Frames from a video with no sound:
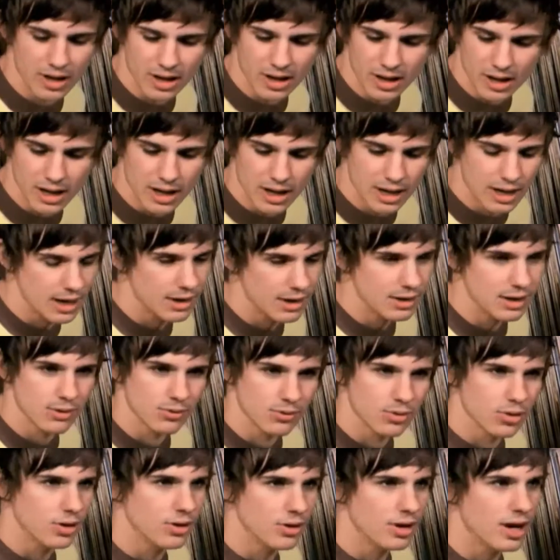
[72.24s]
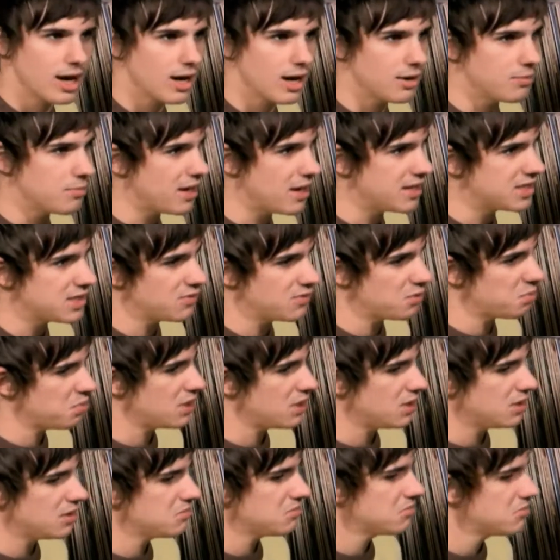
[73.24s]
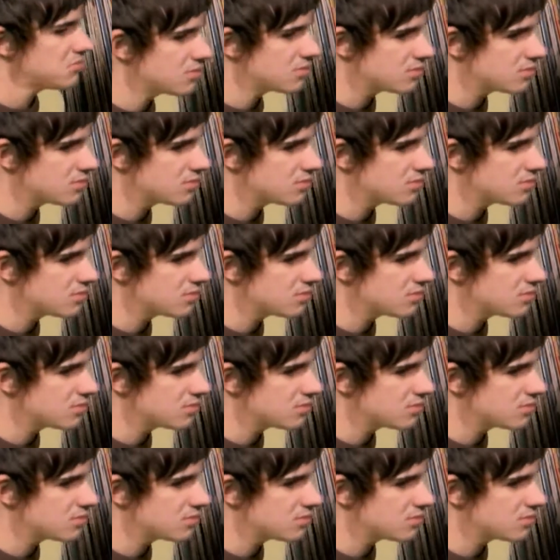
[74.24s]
And everyone had massive opinions.